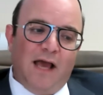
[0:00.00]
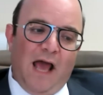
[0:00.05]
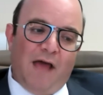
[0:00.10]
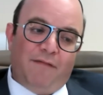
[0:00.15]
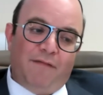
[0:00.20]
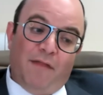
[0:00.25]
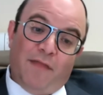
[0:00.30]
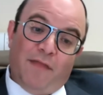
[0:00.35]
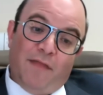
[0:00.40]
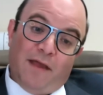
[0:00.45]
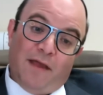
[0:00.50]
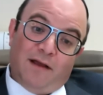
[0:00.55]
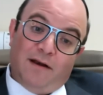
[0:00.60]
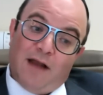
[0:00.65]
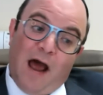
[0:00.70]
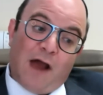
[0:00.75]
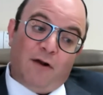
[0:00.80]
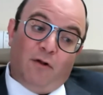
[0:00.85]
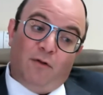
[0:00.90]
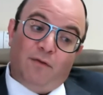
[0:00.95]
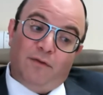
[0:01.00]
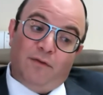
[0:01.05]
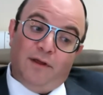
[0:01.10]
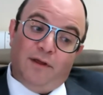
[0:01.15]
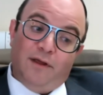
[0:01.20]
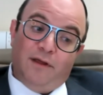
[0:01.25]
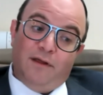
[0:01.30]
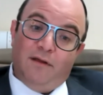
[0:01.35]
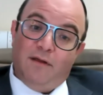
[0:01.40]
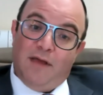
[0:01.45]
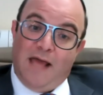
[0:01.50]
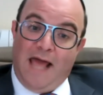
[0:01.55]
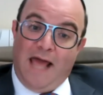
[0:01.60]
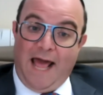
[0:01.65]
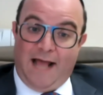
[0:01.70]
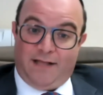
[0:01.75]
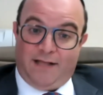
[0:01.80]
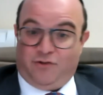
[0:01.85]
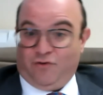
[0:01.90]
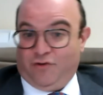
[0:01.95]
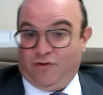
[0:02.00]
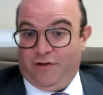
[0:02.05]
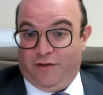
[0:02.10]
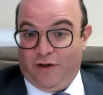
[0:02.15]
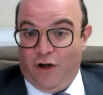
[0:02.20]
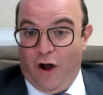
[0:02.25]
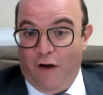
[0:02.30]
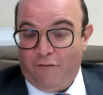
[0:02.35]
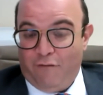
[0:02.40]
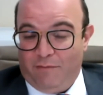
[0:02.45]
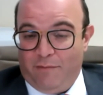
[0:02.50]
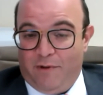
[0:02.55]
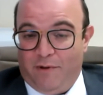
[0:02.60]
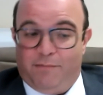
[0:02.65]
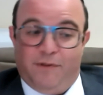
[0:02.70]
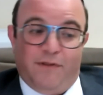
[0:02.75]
and that they can not only answer to the government,